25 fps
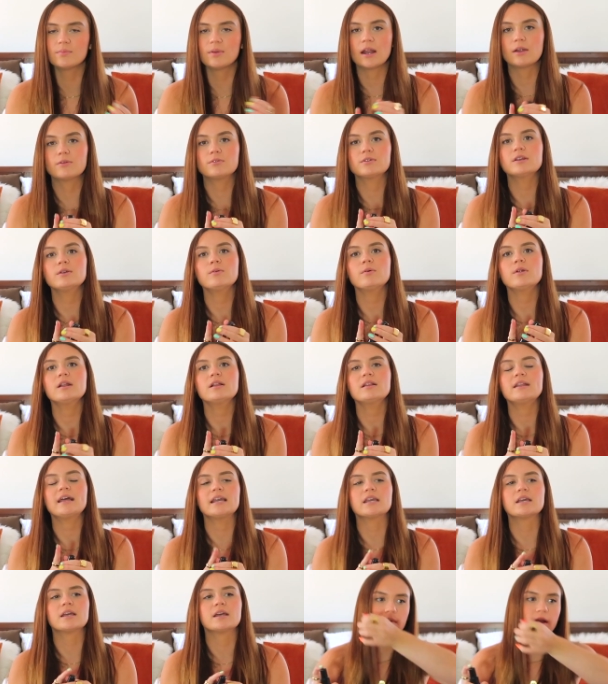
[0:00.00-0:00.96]
But I really wanna
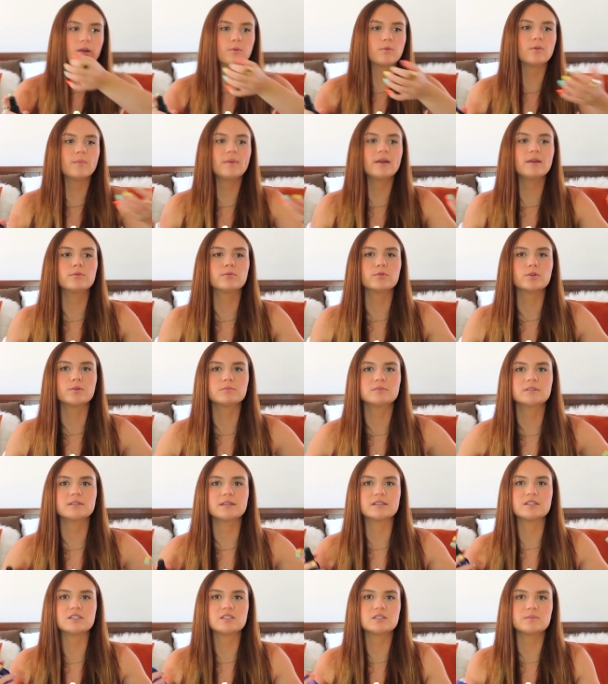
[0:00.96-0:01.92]
like, I want my room
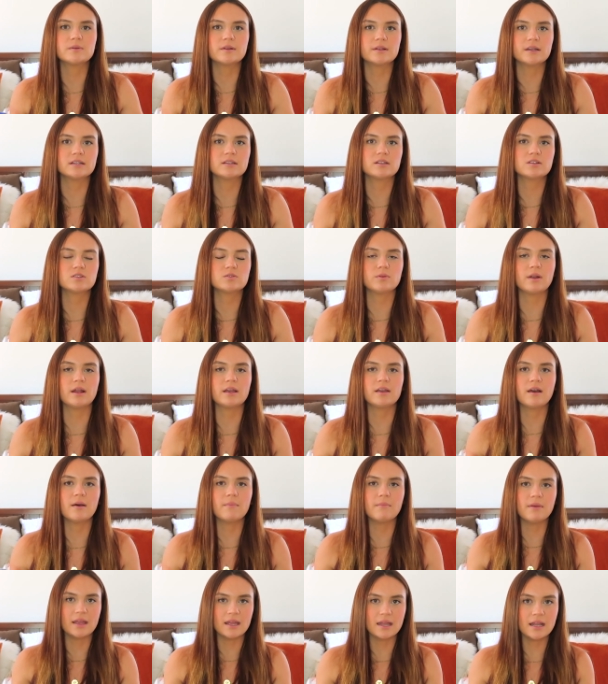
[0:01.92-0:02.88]
to like smell like this when I
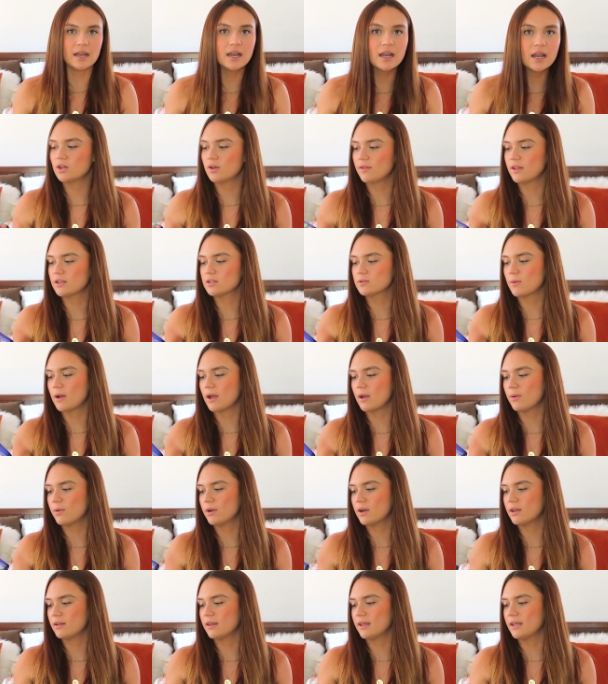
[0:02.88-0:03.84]
come in. So that's why I
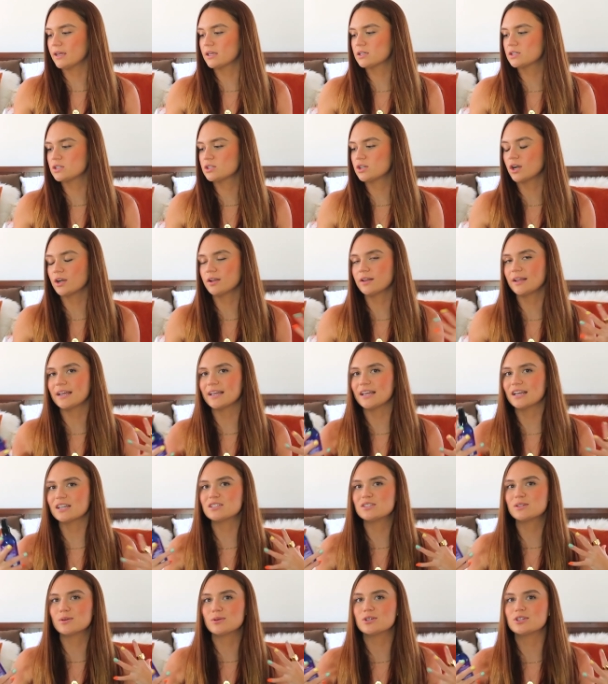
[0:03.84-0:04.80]
wanna like start like
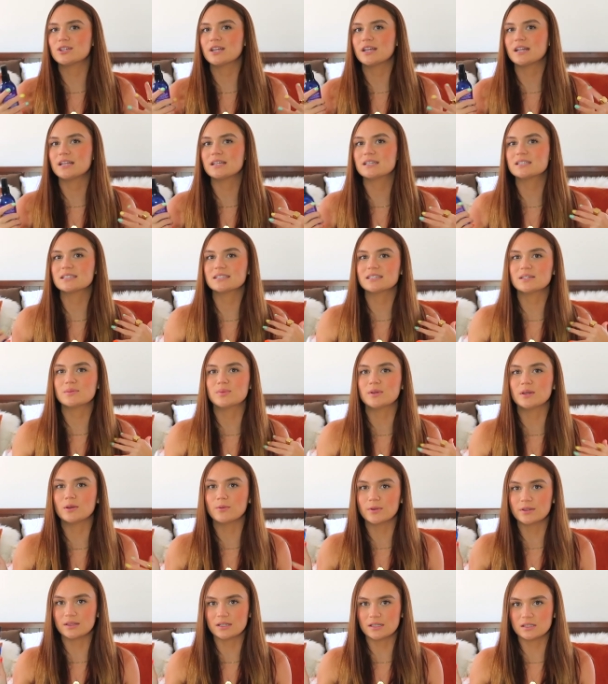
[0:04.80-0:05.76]
associating
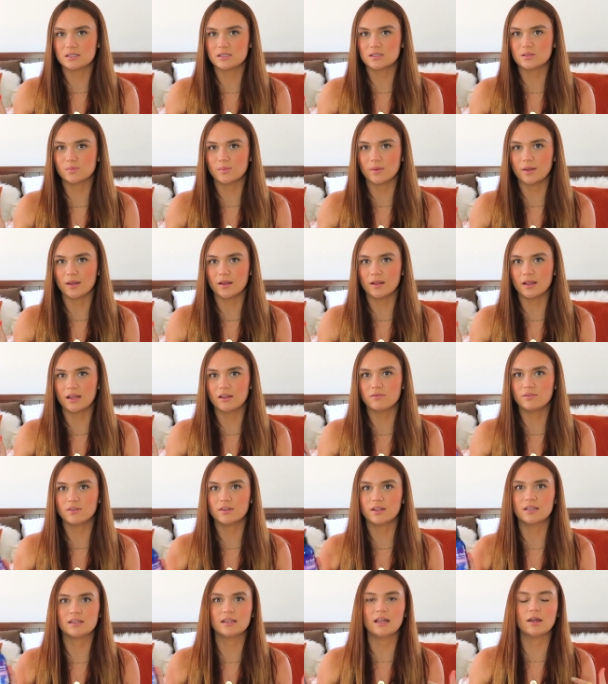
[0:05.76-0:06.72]
sleeping with the smell. I
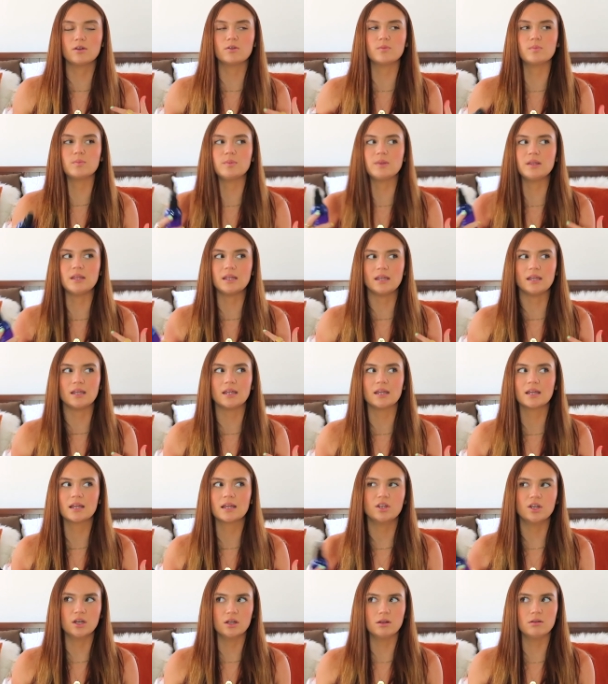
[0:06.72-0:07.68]
feel like that'll be
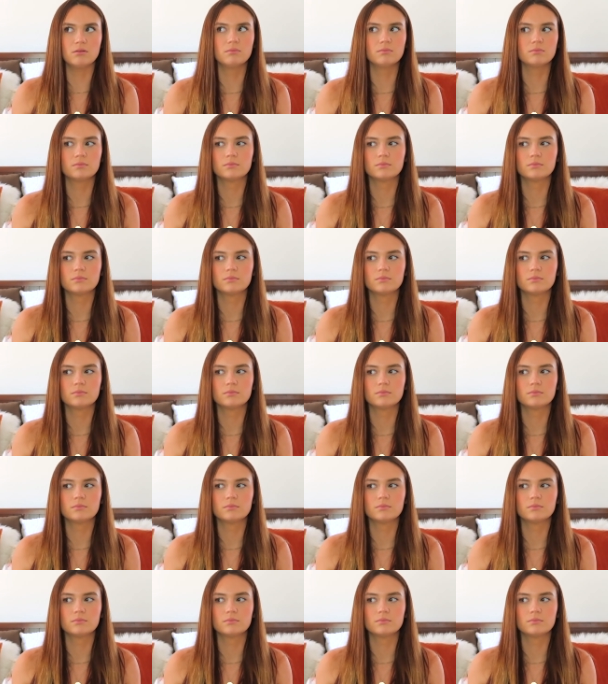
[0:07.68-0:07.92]
good.